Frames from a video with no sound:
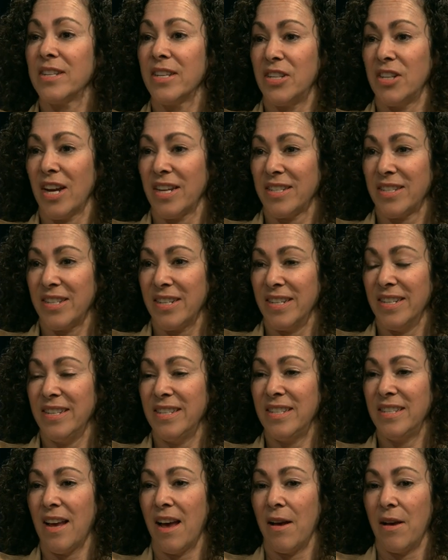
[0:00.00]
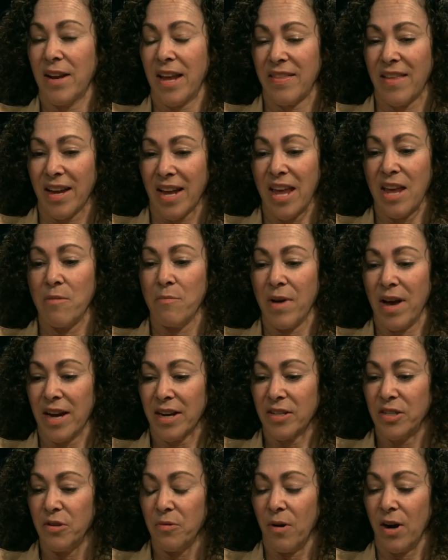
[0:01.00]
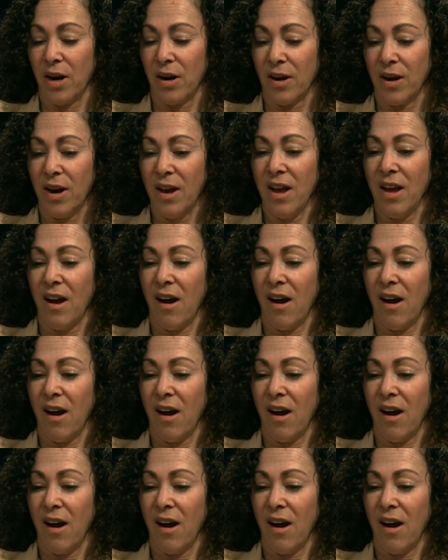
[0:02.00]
suggestions uh, that came back to our,